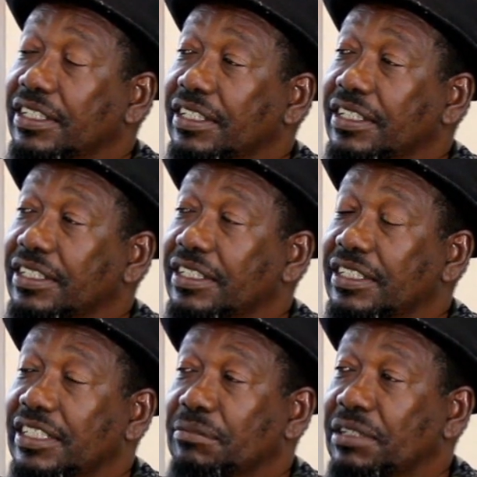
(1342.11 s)
And they
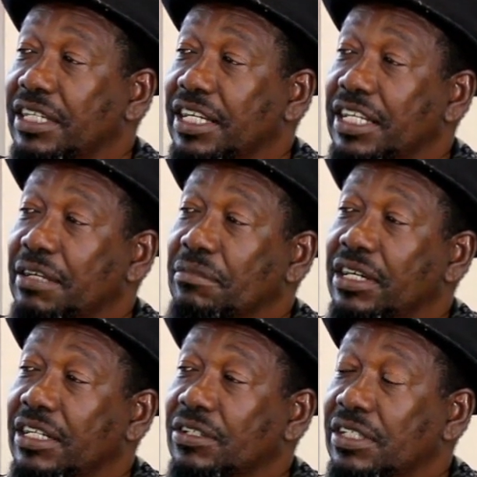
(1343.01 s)
tell me a guy named
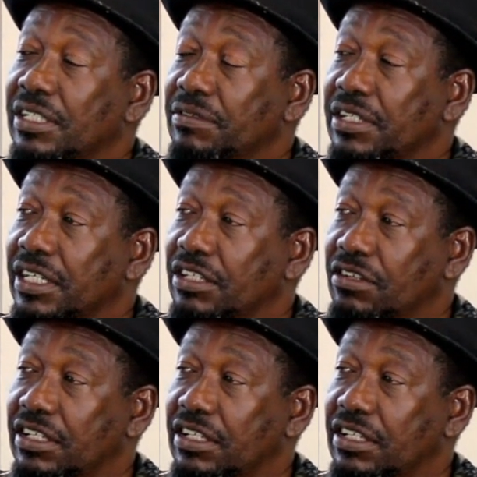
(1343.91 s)
Marlon living in Anguilla.